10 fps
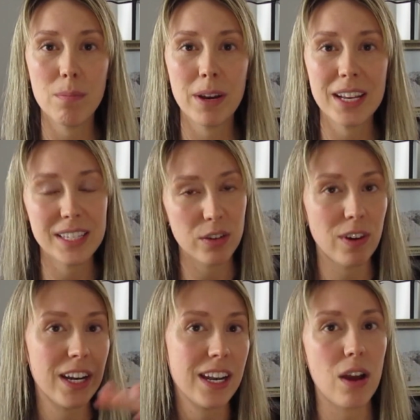but I did
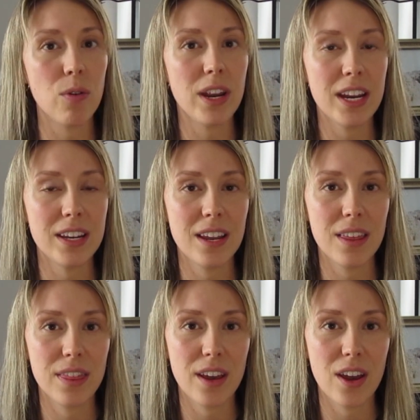write it out in
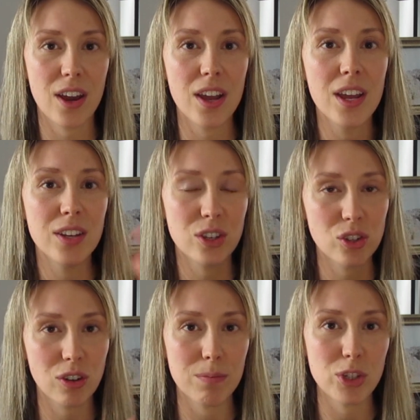the
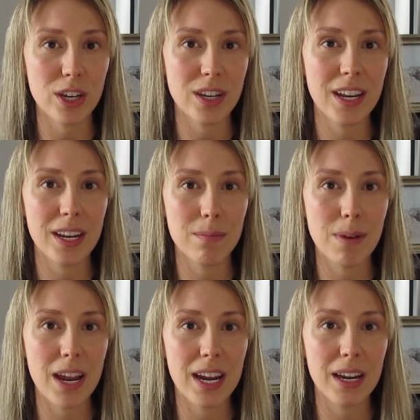description in
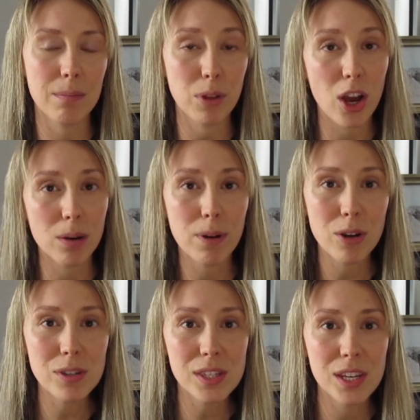my blog
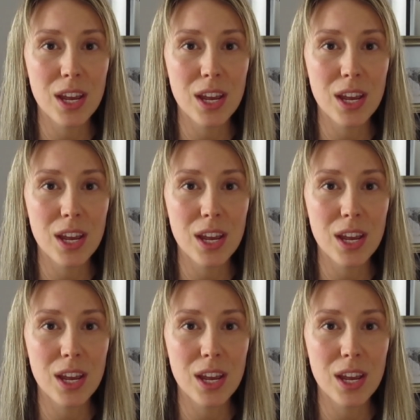post.